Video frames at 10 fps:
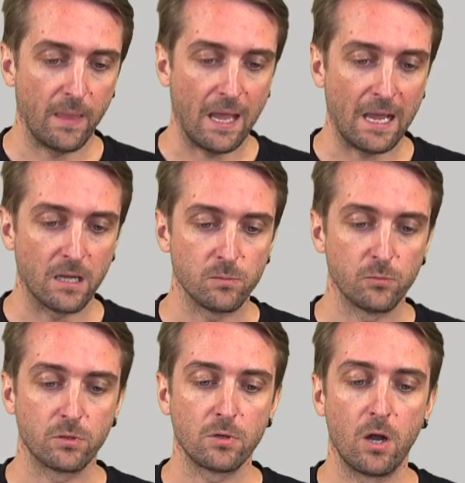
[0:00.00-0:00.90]
add
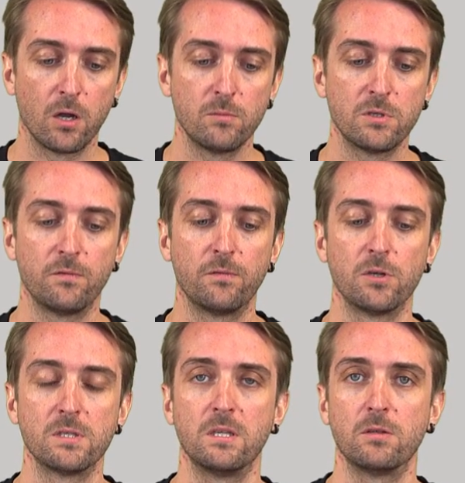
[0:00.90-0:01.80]
more columns, you
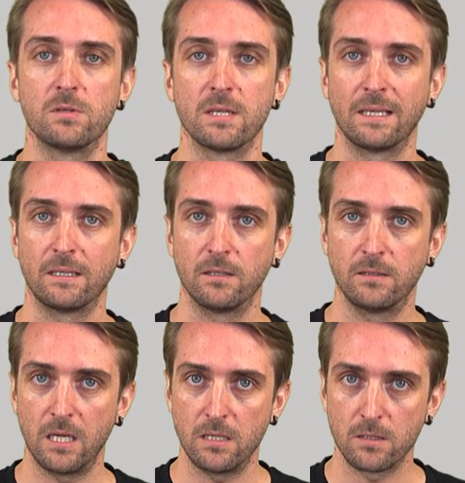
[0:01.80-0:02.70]
first need to select the
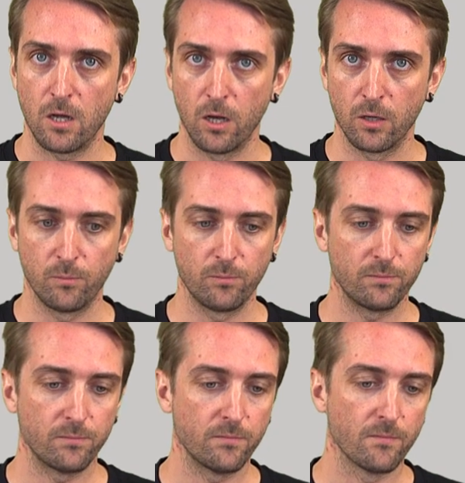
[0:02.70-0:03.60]
date column,
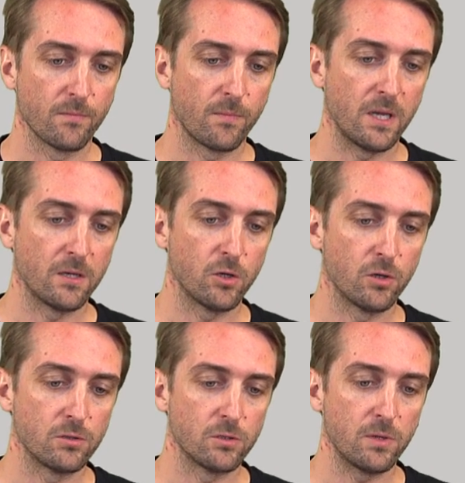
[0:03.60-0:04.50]
then
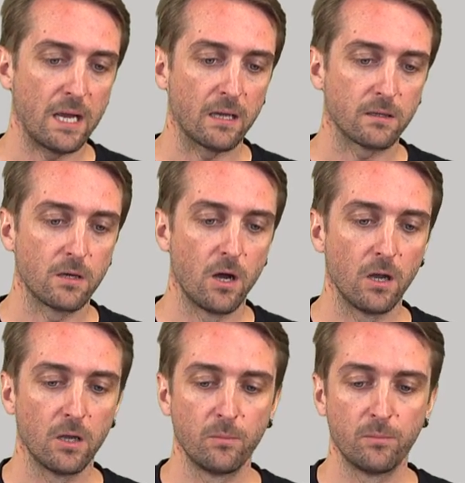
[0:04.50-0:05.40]
go to add
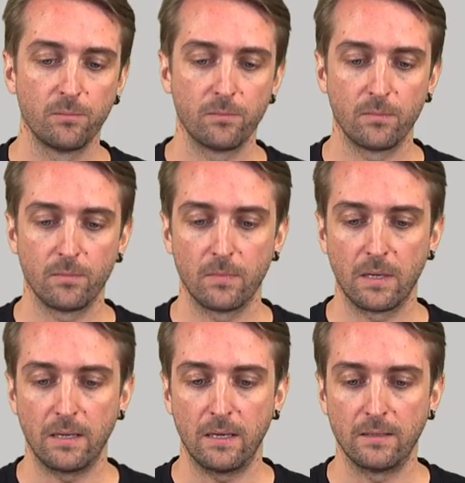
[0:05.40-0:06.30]
column,
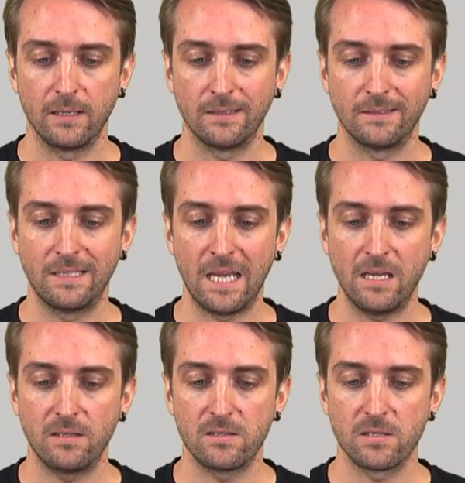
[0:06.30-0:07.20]
and then
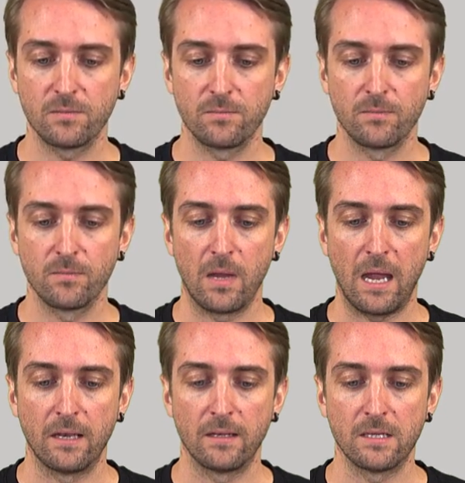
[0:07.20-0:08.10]
date.
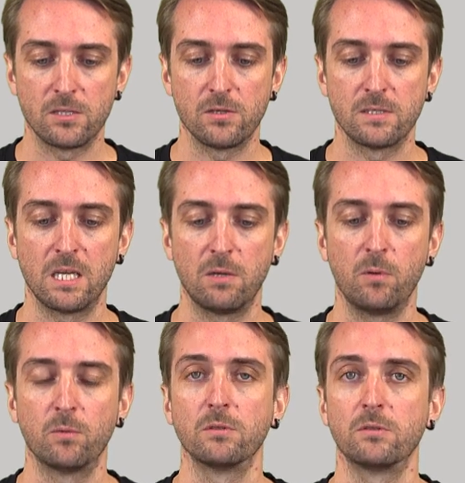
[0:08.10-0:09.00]
And let's just say we
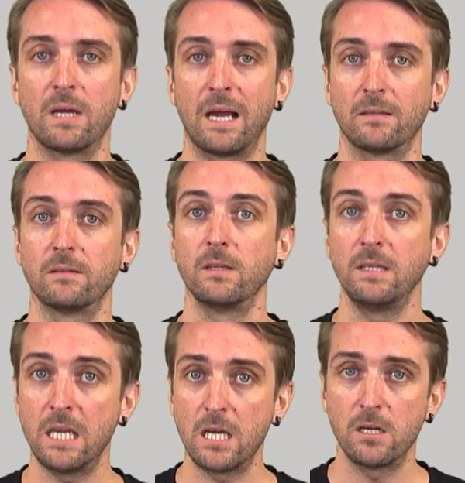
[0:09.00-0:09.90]
want to add the
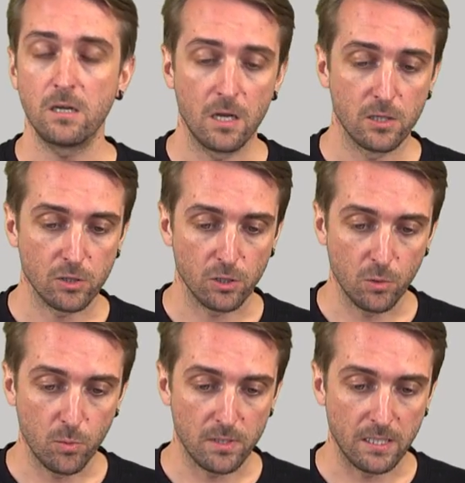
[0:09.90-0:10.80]
year. So you
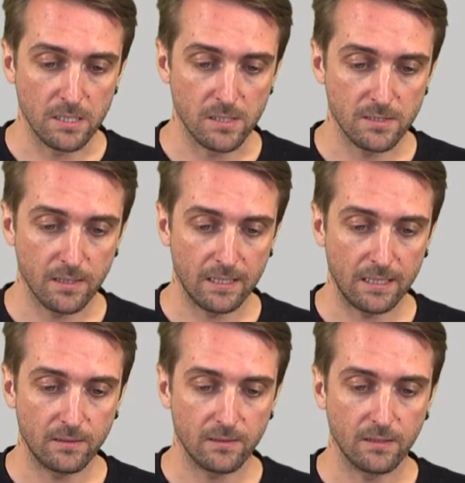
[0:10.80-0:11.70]
would here
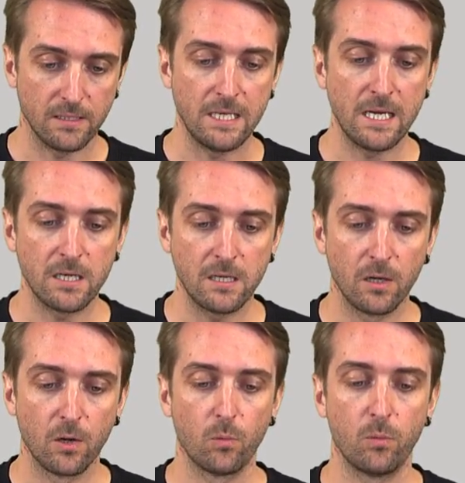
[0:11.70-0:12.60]
select year,
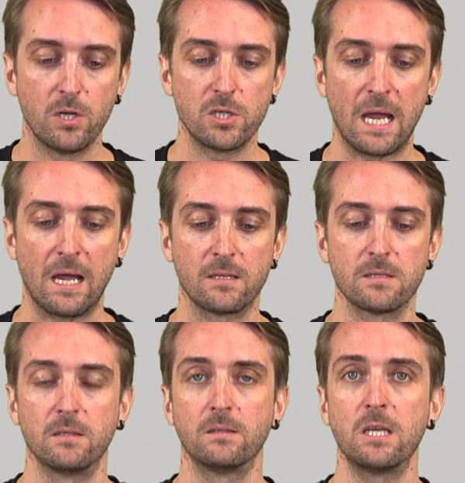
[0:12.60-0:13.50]
which adds
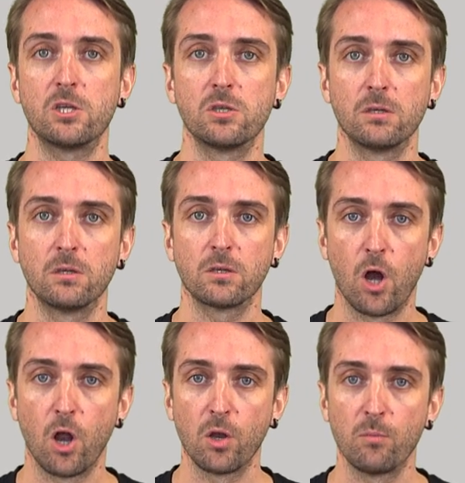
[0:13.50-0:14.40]
an additional
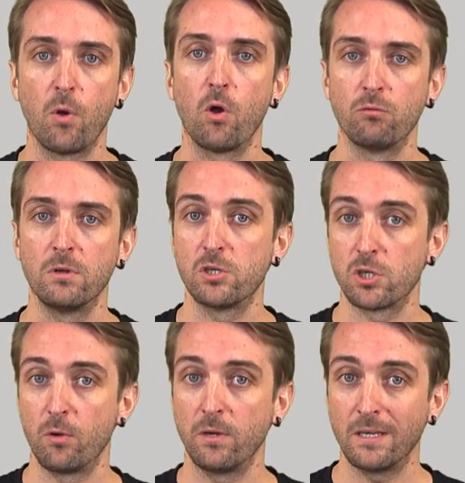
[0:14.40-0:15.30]
column only
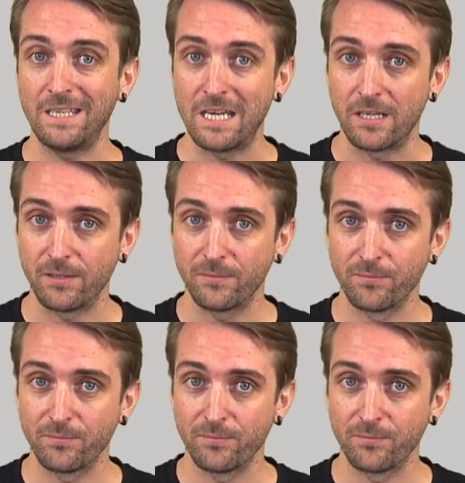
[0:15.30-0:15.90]
showing the year.